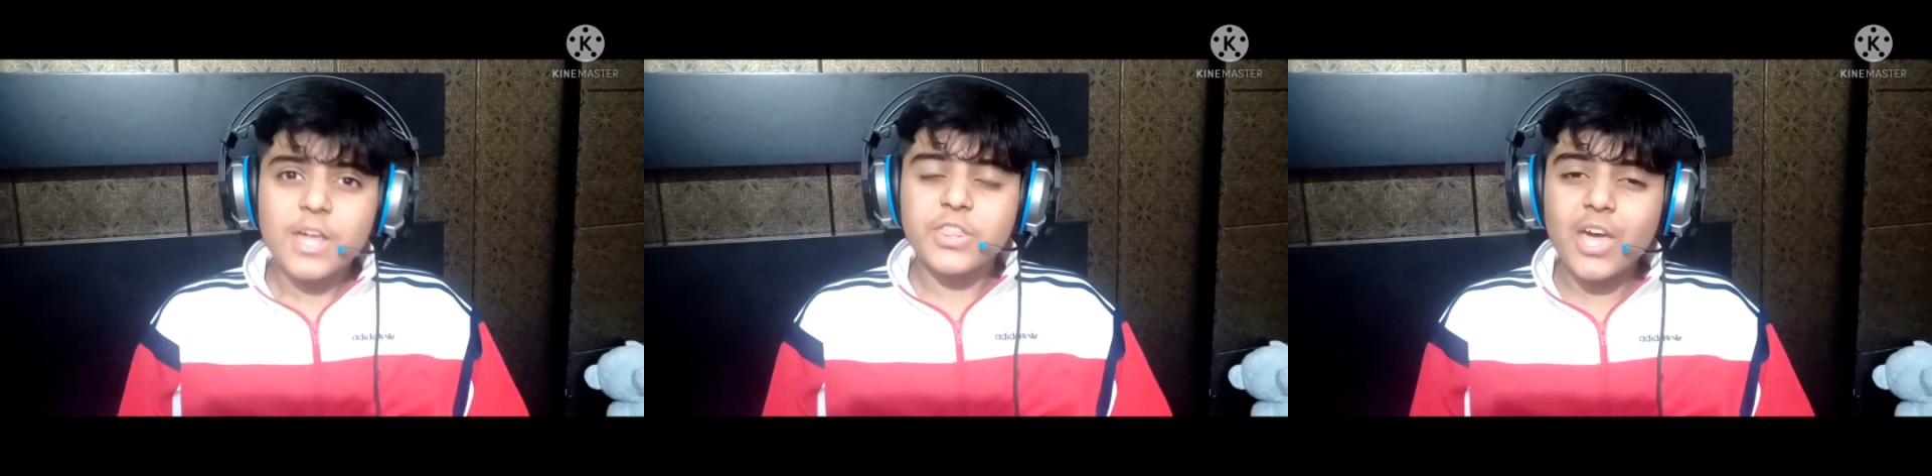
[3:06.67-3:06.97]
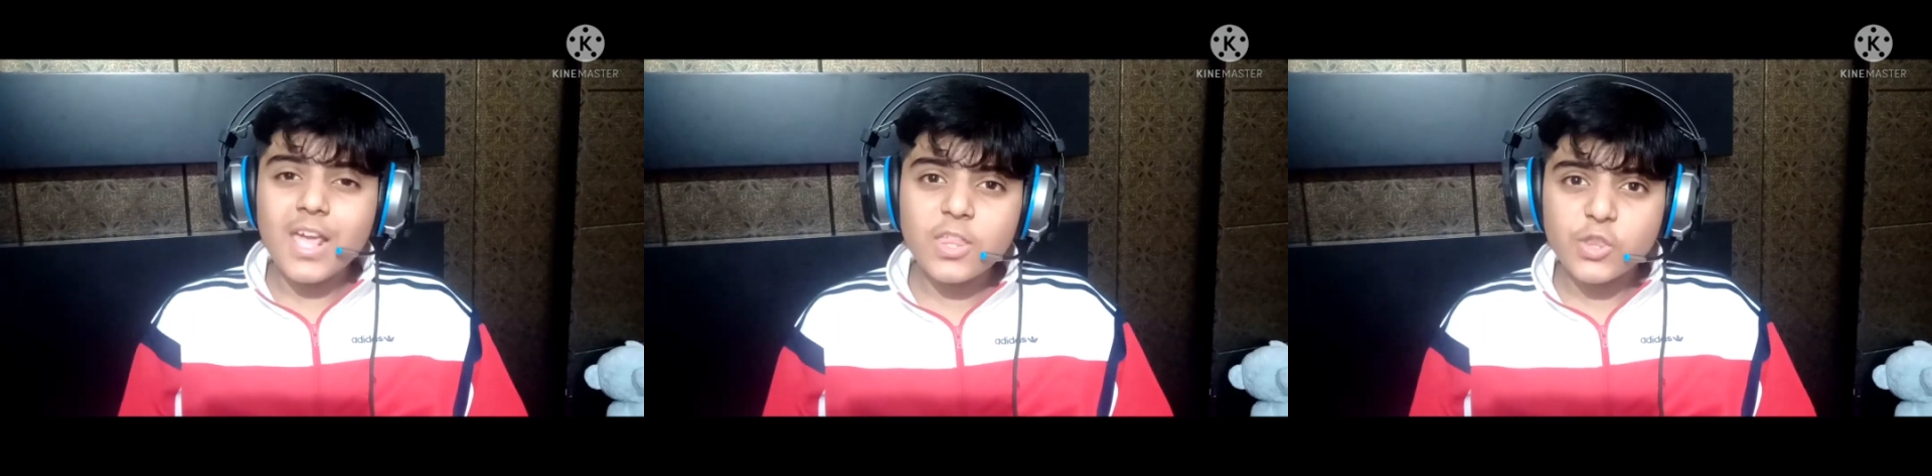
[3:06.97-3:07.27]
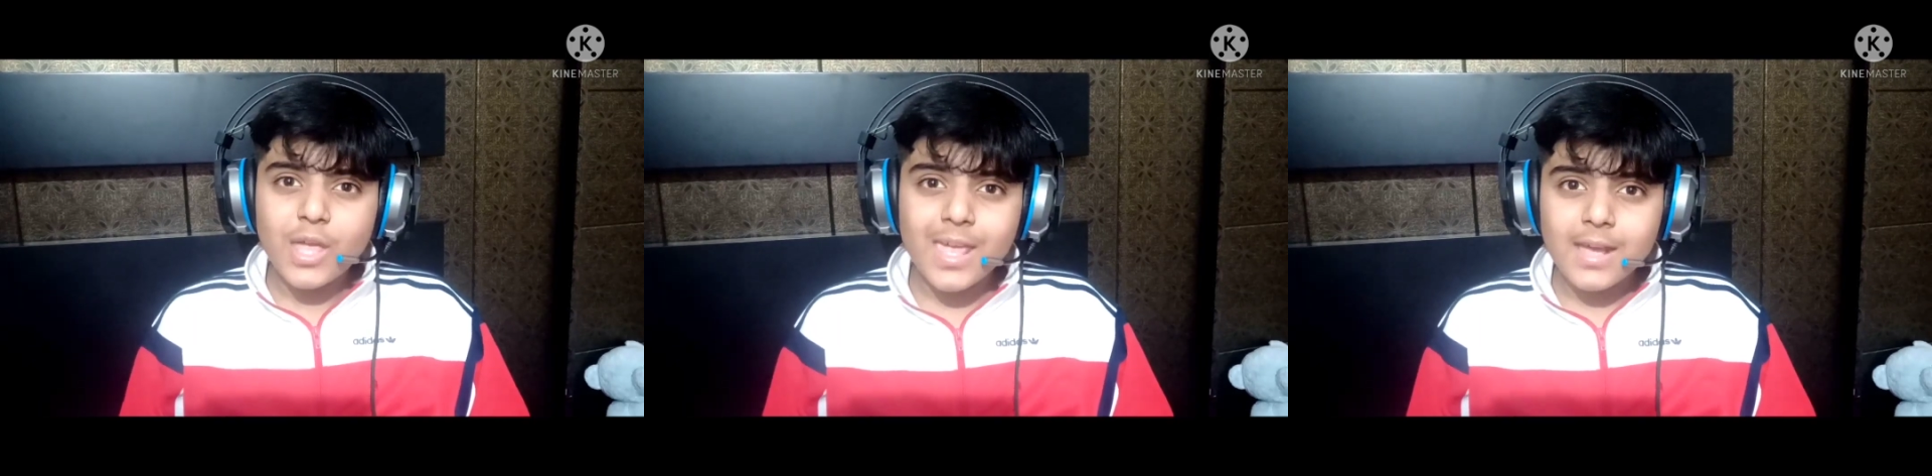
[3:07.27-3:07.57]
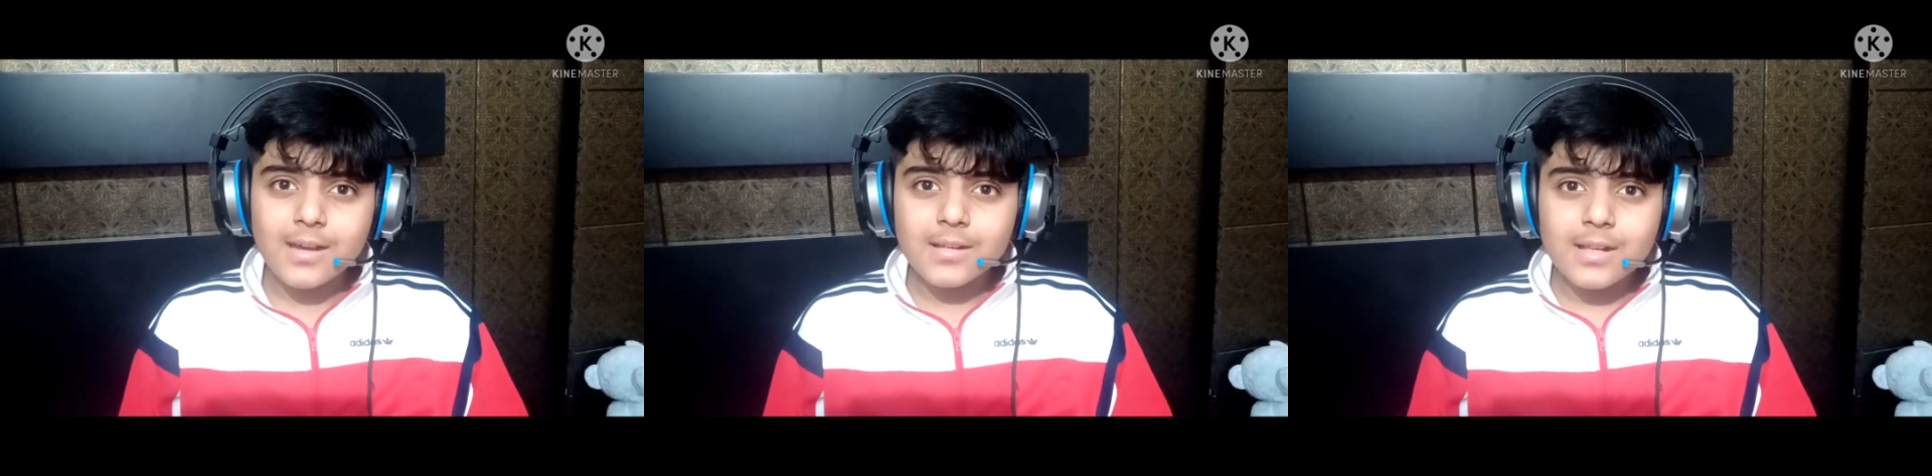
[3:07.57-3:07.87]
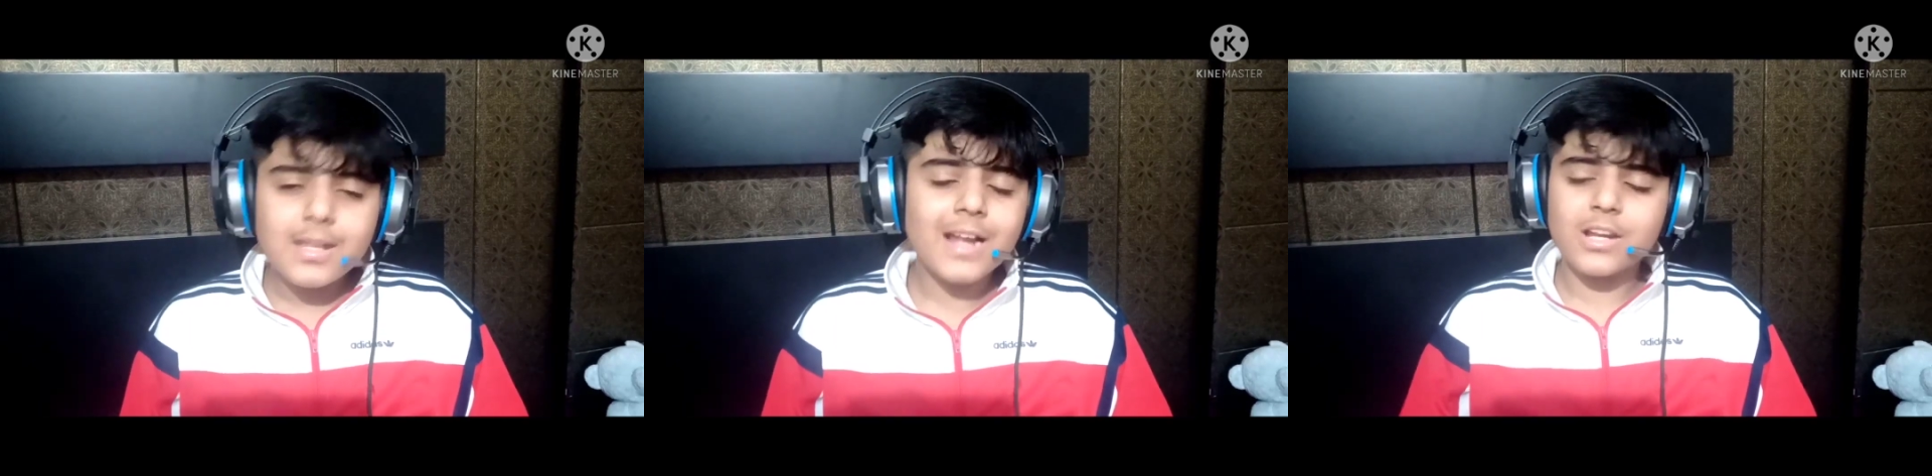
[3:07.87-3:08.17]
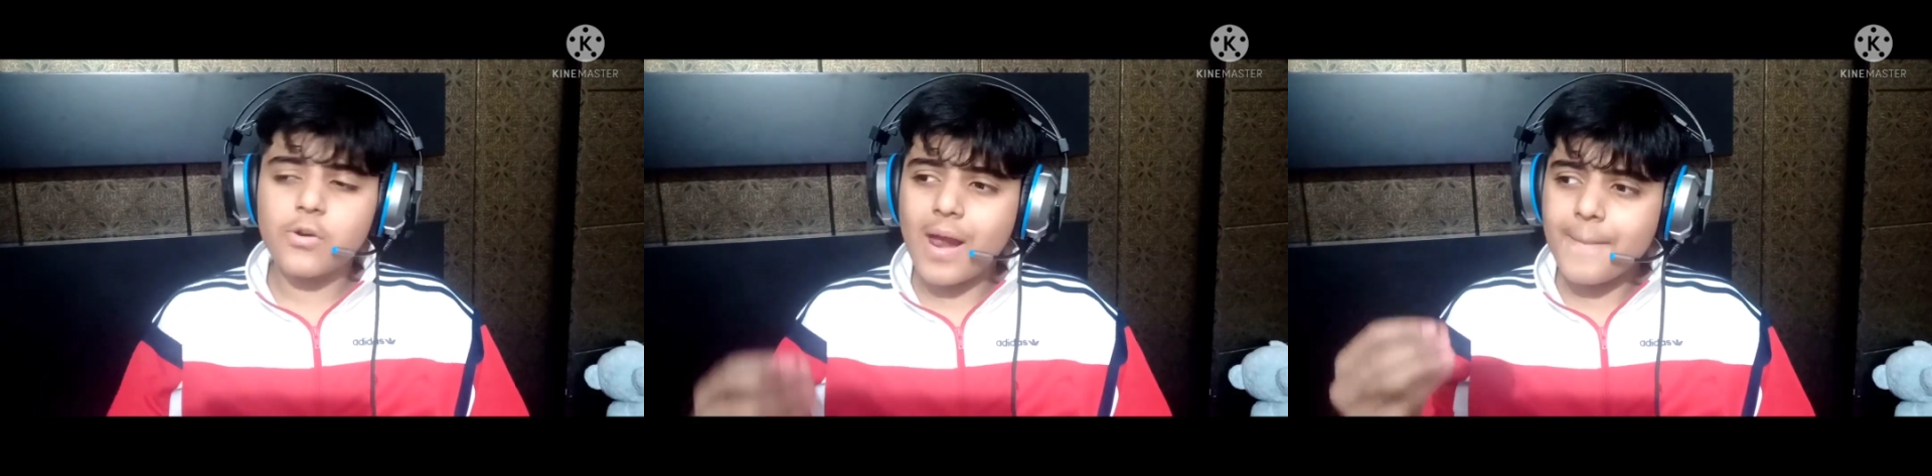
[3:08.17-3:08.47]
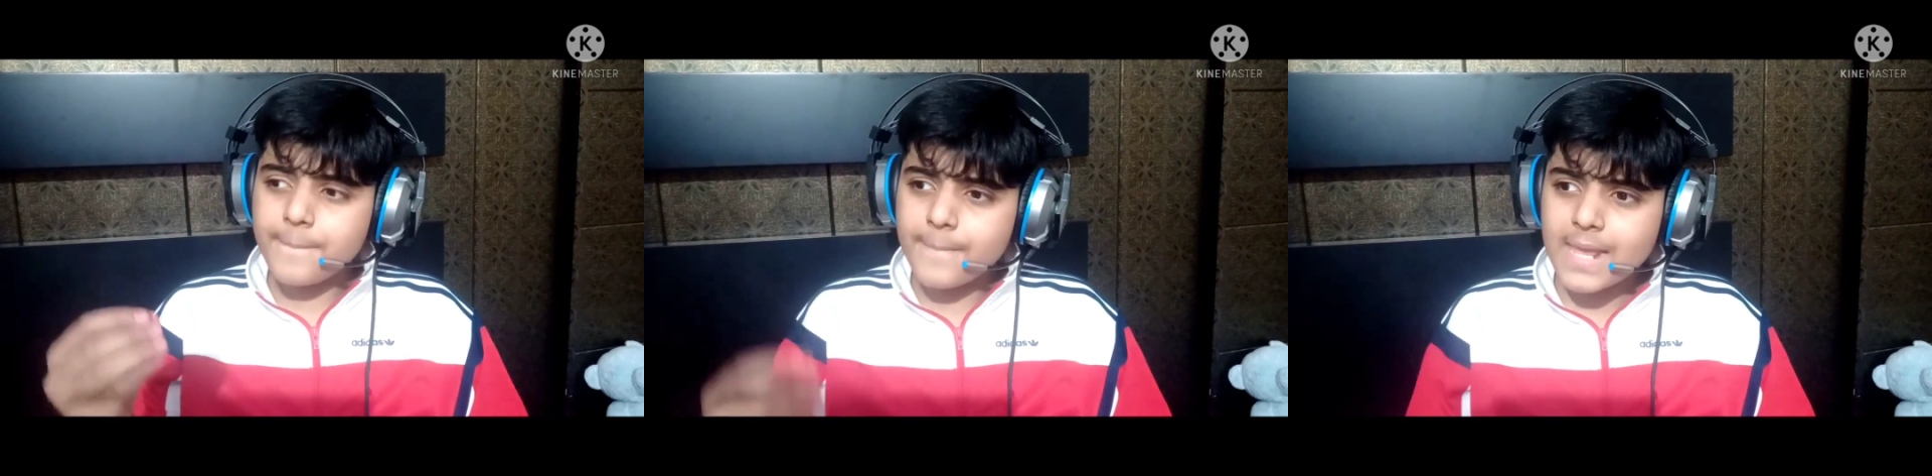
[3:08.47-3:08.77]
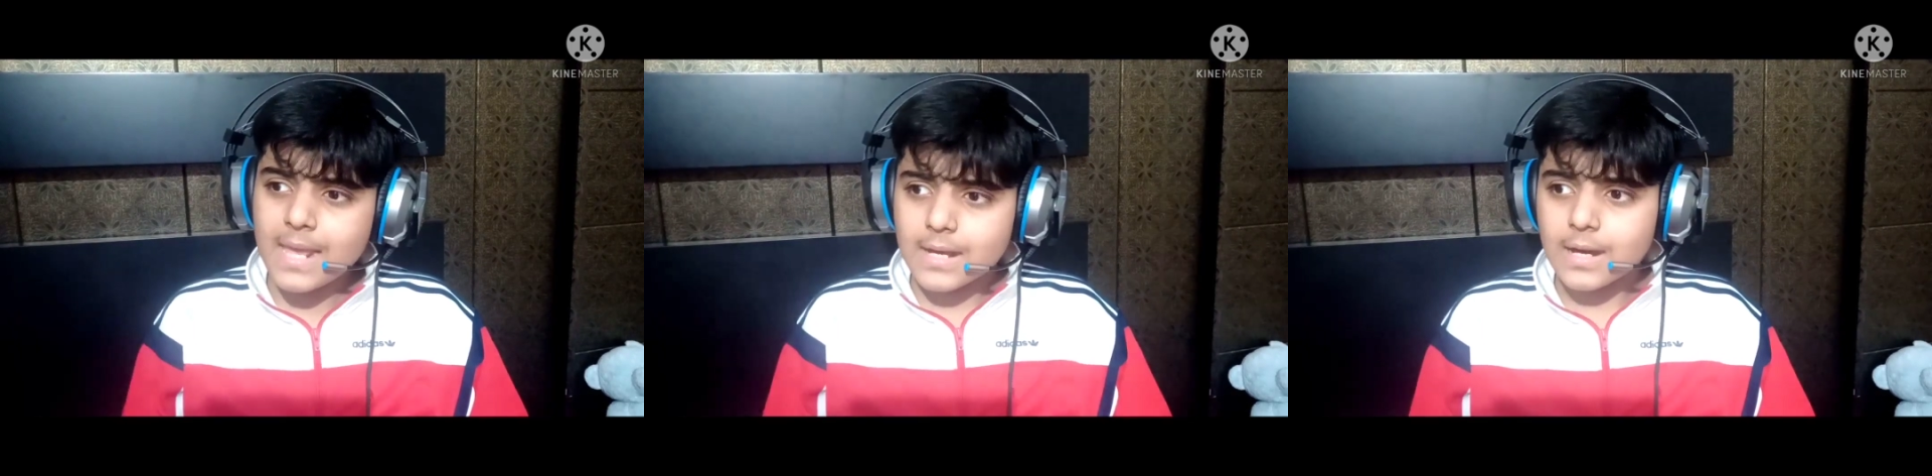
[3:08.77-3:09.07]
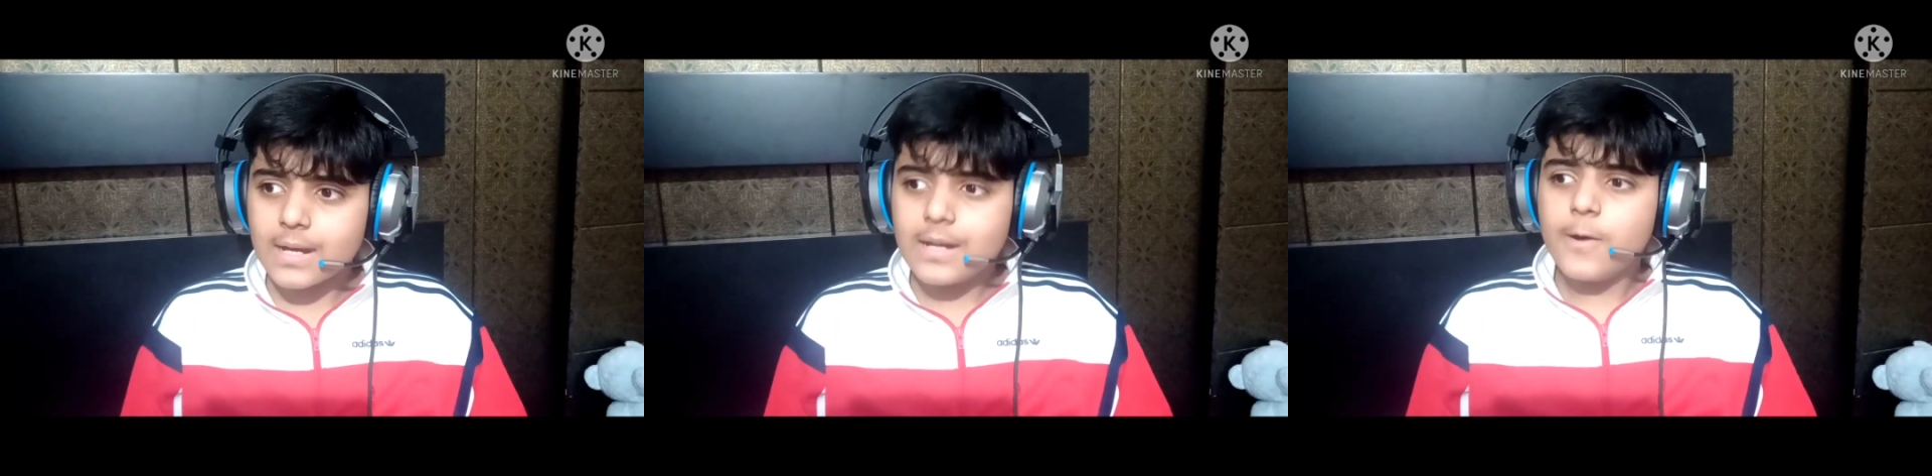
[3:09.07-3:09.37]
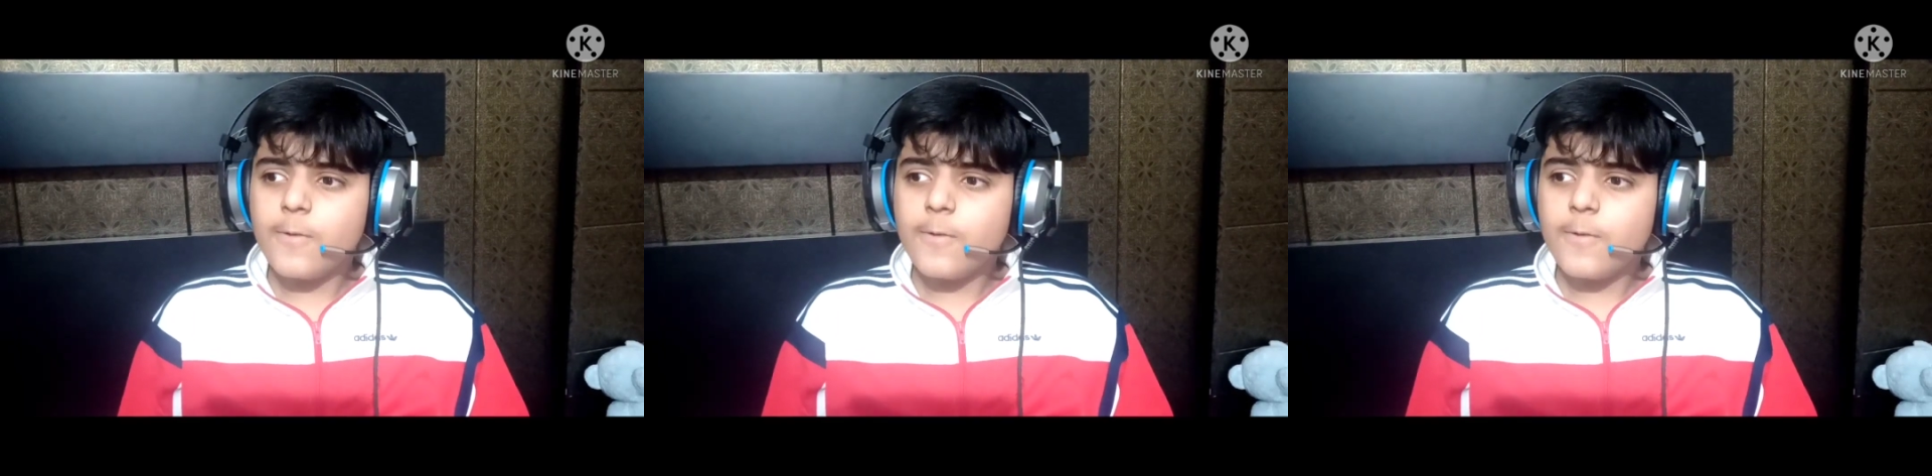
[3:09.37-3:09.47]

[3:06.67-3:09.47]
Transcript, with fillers: They think that Crimea